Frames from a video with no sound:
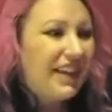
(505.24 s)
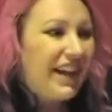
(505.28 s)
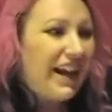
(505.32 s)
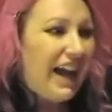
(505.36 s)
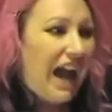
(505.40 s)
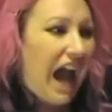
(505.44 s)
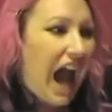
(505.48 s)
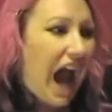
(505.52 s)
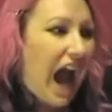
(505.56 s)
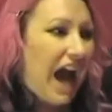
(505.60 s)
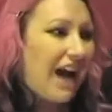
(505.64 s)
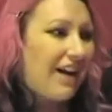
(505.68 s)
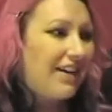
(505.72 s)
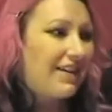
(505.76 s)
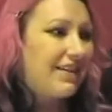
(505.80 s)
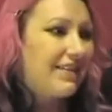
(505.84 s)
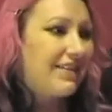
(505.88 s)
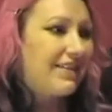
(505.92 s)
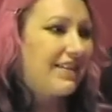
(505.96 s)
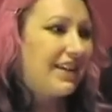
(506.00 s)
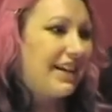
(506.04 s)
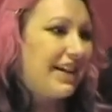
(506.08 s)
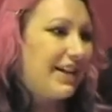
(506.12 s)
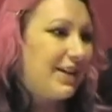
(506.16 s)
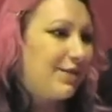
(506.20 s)
And
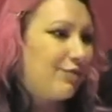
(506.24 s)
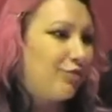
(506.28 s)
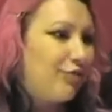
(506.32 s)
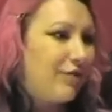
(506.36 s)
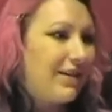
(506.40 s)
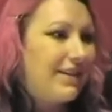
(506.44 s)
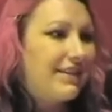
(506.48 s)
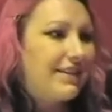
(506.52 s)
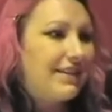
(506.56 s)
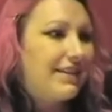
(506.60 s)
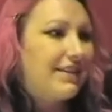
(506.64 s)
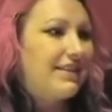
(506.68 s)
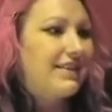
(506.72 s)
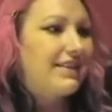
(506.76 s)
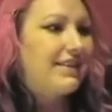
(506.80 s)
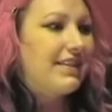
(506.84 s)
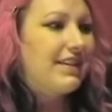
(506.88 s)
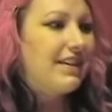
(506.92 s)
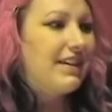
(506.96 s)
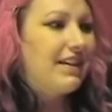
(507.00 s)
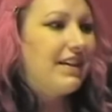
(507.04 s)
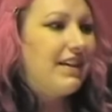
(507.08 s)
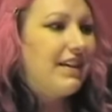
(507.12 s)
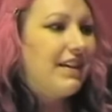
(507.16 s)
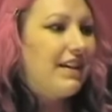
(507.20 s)
his recent
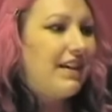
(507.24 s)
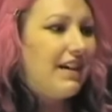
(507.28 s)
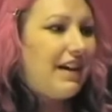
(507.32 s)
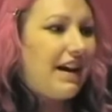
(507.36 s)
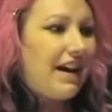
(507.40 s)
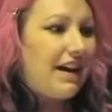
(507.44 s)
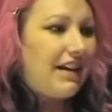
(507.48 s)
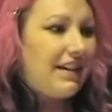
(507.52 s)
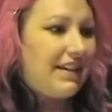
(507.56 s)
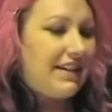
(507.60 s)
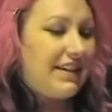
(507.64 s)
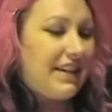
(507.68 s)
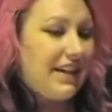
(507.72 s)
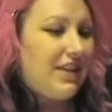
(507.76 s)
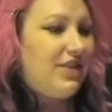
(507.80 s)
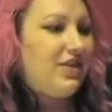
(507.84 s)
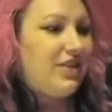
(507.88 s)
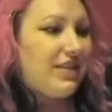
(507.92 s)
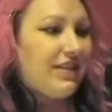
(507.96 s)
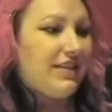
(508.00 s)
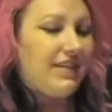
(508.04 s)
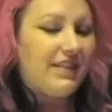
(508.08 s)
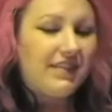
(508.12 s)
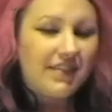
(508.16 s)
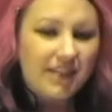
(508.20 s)

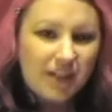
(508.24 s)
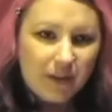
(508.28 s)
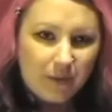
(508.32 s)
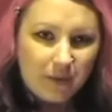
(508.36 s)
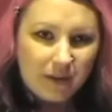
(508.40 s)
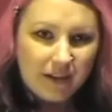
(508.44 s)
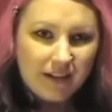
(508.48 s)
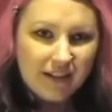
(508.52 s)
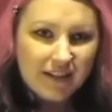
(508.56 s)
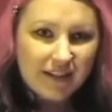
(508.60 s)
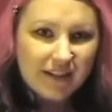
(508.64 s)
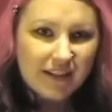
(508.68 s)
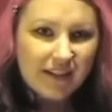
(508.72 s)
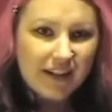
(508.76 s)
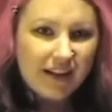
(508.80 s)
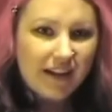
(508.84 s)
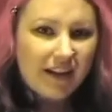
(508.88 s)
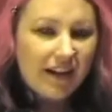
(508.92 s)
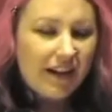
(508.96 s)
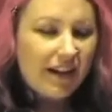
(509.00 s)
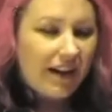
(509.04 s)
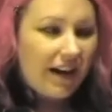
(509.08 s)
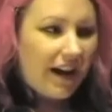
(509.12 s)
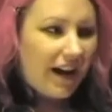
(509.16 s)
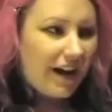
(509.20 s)
addition to it
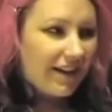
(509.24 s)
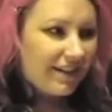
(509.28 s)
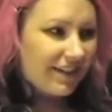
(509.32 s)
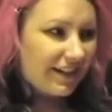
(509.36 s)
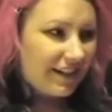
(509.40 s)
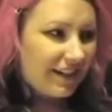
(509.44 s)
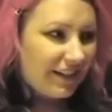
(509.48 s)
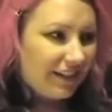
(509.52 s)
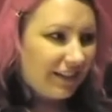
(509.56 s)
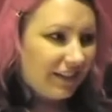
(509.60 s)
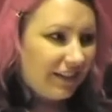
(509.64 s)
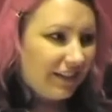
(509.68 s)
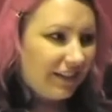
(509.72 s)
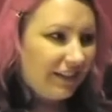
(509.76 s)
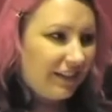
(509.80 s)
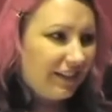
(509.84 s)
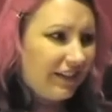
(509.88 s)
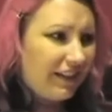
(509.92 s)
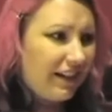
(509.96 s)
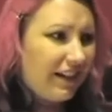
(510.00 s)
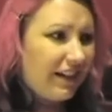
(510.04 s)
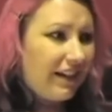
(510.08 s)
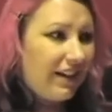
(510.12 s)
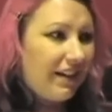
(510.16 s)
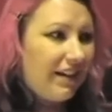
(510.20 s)
has a little
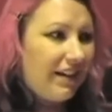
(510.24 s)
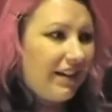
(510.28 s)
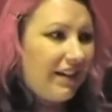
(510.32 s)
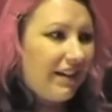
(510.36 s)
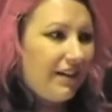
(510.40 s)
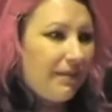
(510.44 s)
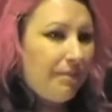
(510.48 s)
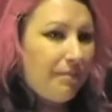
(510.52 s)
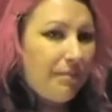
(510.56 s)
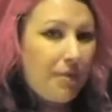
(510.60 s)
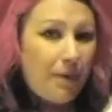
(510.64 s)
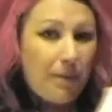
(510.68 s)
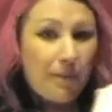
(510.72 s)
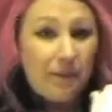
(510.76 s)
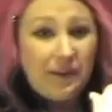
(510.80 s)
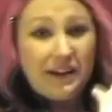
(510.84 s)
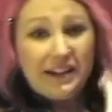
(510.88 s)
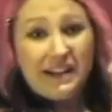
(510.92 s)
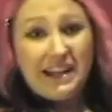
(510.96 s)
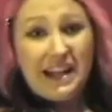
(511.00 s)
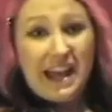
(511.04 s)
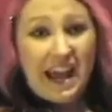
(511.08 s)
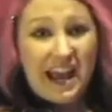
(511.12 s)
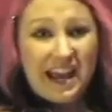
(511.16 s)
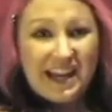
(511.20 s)
pumpkin
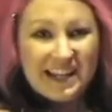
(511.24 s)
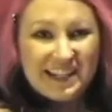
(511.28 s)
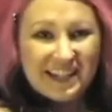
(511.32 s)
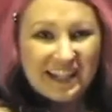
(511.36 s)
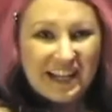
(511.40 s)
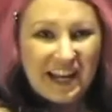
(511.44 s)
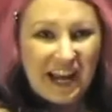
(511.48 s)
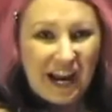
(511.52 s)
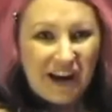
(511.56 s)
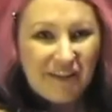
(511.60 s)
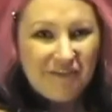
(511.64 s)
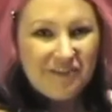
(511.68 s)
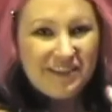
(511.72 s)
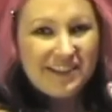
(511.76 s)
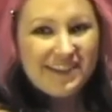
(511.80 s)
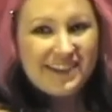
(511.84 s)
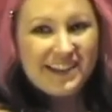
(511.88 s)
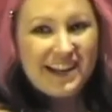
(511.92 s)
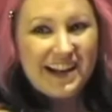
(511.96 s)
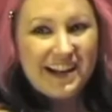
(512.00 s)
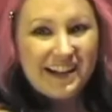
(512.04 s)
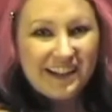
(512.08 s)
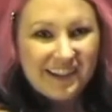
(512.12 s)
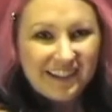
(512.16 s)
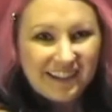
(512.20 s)
head
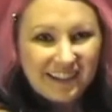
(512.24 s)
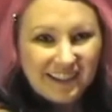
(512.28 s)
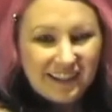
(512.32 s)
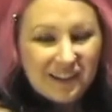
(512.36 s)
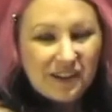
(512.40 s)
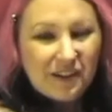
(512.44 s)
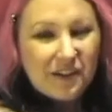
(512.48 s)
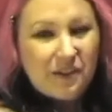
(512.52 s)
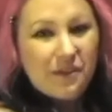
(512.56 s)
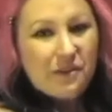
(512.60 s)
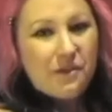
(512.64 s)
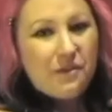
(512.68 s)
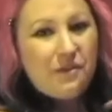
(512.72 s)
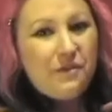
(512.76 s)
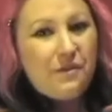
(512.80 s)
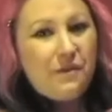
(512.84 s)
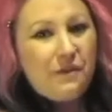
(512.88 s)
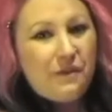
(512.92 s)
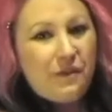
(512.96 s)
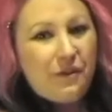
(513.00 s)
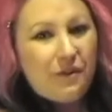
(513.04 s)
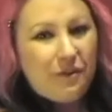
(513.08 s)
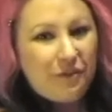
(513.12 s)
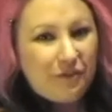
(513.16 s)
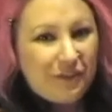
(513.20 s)
carousel
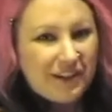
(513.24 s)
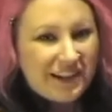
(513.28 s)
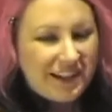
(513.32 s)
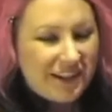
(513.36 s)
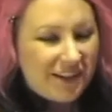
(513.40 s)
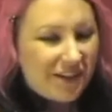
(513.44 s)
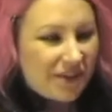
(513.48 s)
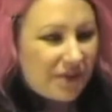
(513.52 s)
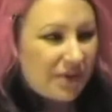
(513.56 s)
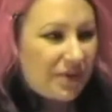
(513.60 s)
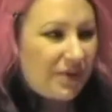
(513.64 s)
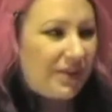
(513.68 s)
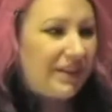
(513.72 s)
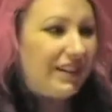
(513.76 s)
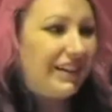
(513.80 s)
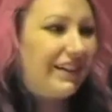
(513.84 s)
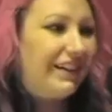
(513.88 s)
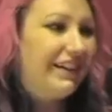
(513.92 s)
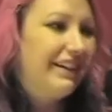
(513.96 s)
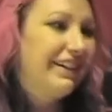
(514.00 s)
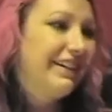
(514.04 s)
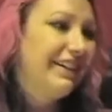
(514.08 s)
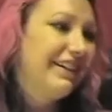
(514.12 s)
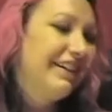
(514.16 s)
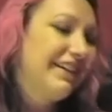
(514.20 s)
over his
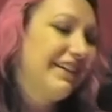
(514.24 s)
shoulder.